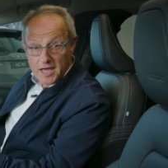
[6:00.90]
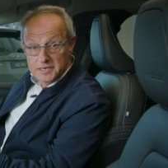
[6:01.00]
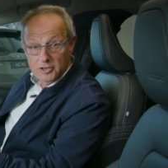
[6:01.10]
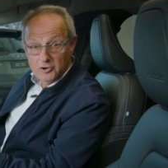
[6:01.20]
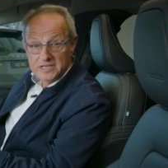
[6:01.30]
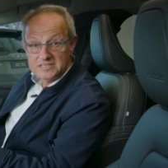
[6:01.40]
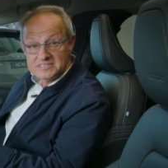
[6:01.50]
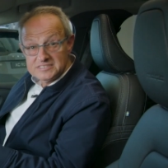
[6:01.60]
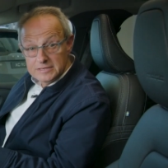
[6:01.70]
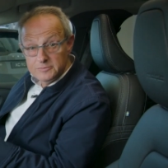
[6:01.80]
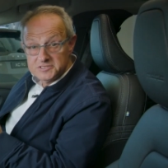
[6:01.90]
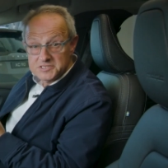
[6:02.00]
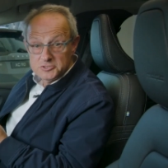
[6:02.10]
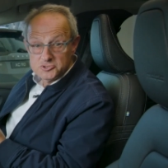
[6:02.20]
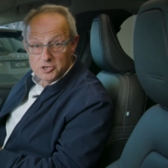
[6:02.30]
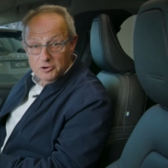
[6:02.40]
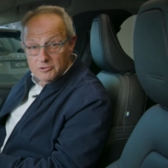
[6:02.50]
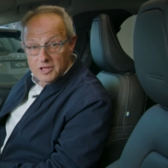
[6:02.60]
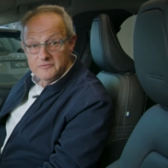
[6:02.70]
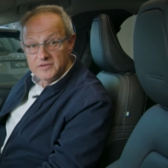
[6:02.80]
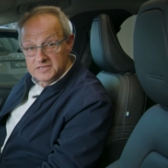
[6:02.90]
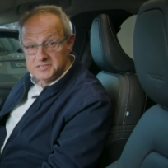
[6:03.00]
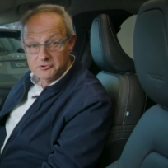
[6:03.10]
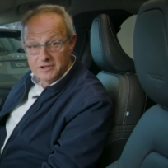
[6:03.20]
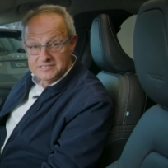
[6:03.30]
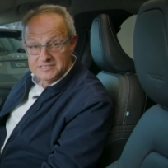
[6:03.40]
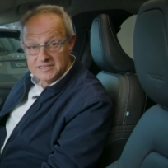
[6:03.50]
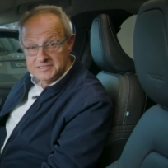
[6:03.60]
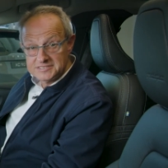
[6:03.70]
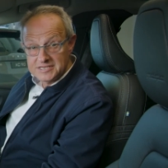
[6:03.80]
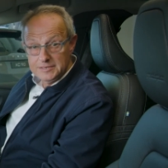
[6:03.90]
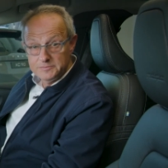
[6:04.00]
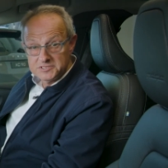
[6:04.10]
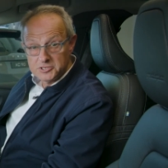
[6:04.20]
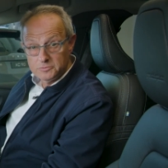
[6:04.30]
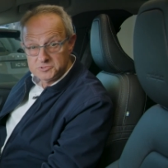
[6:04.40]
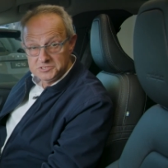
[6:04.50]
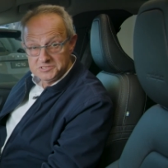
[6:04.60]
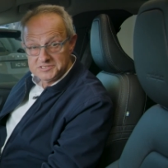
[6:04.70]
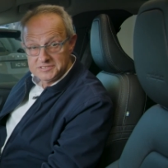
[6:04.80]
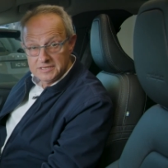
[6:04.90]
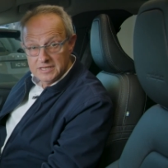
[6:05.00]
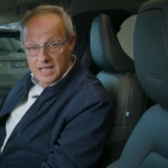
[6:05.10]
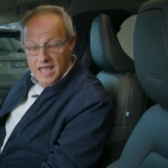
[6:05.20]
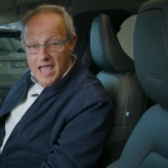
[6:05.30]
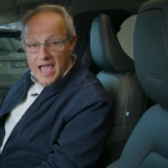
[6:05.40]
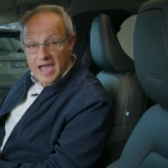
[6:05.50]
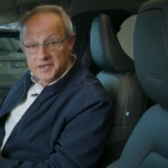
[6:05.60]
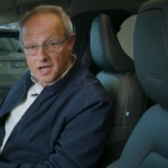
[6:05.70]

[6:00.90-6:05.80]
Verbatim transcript: unlocking seamless control of integrated entertainment options, and a